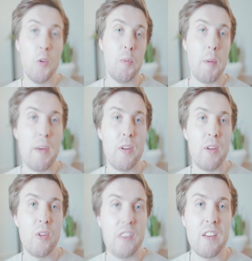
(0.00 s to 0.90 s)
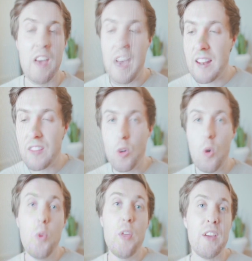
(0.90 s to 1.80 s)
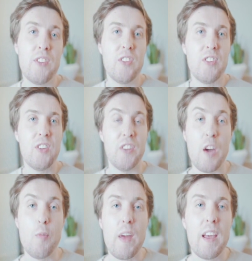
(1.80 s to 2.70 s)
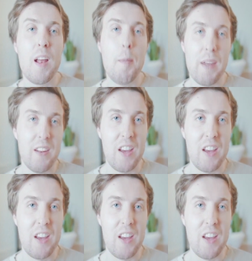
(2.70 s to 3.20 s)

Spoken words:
whether I'm on a video call, watching Netflix, or just like flipping through